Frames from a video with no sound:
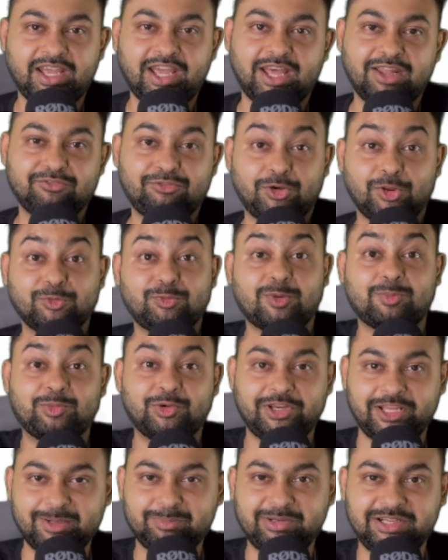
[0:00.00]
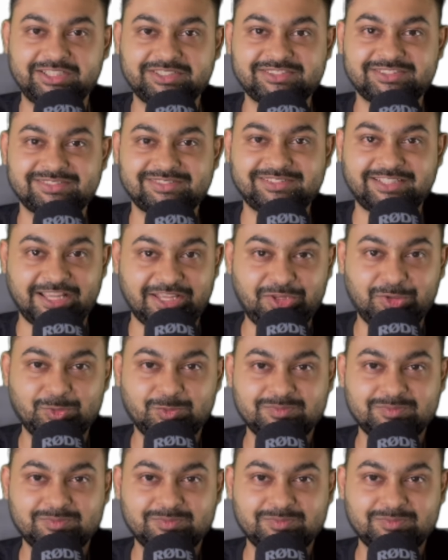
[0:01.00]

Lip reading: and follow for more tech updates. Thank you.